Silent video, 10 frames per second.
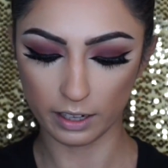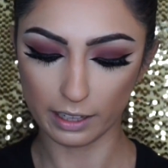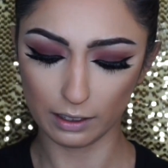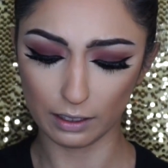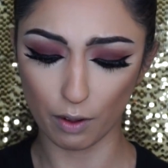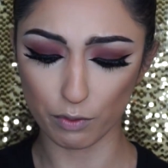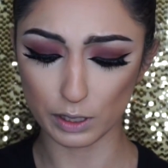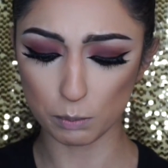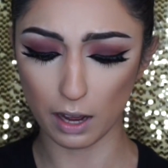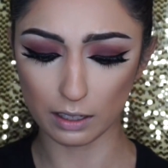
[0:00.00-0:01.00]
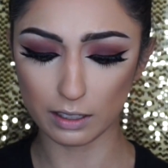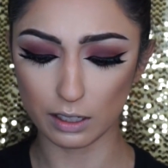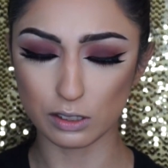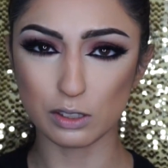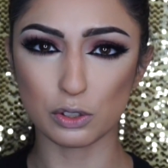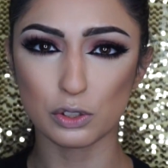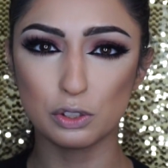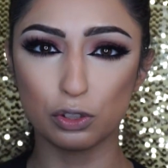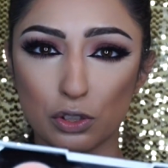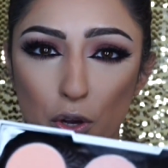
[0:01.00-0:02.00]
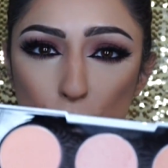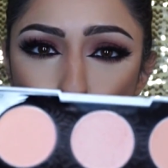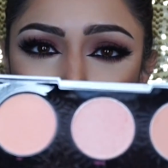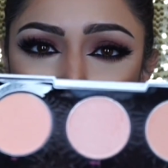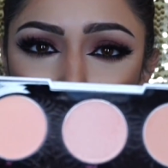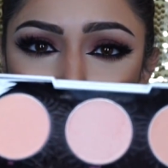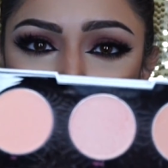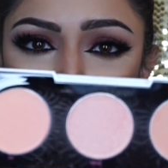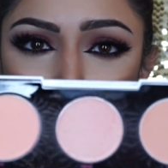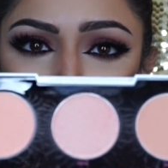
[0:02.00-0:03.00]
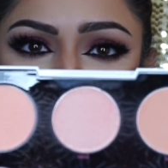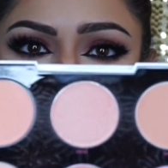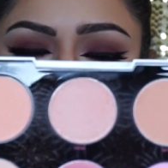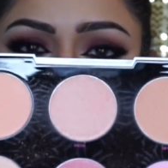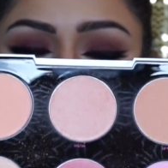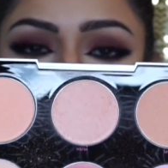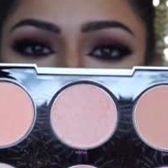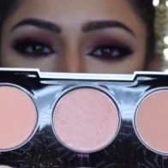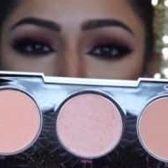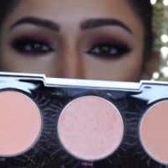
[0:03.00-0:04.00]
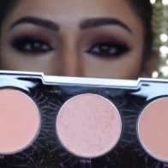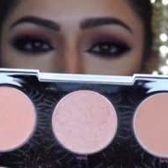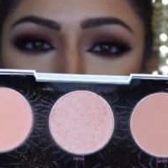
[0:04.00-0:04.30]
I love this palette. It's so pretty. The colors are